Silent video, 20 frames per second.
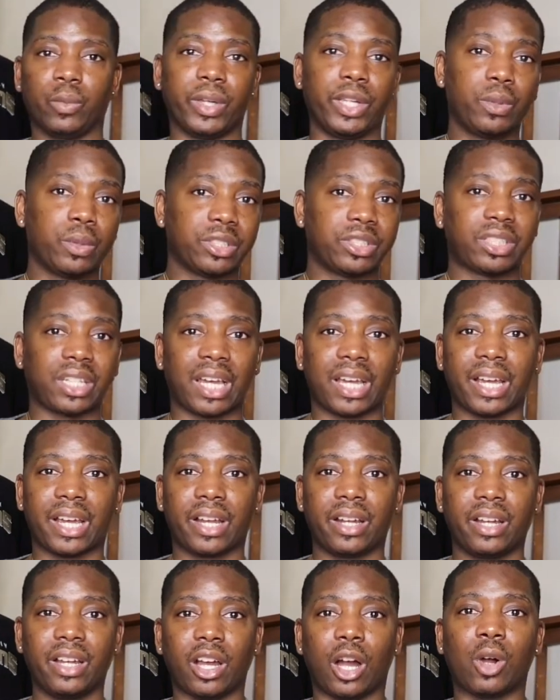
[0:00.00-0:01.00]
when he
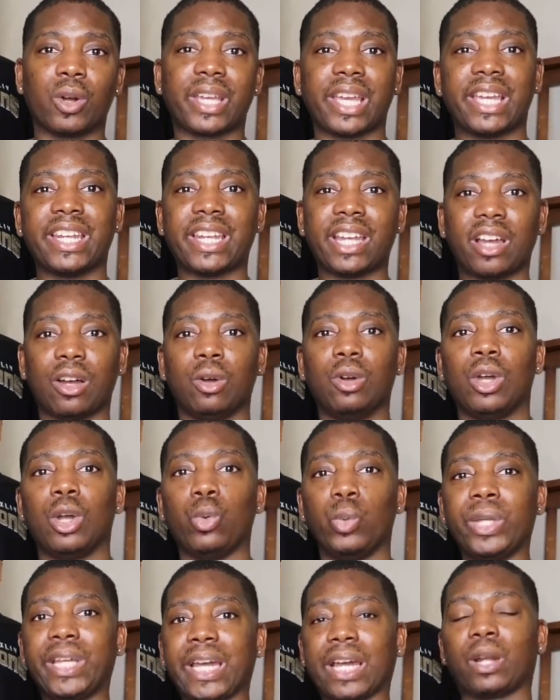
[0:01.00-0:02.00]
retired, okay, now
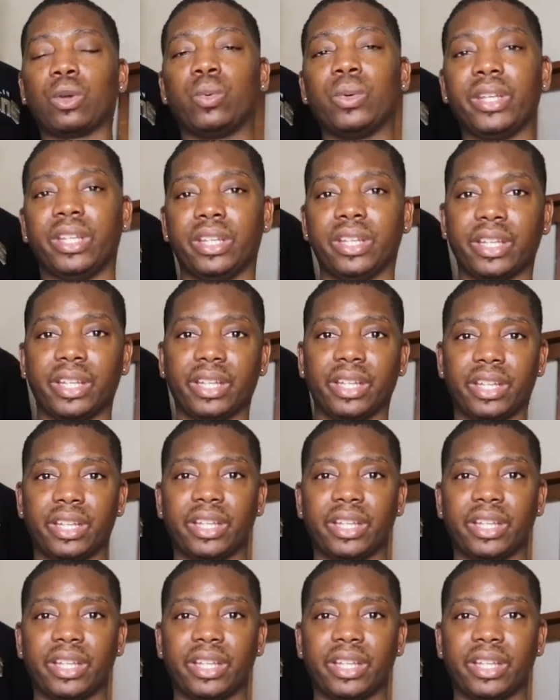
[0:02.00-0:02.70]
we got to win.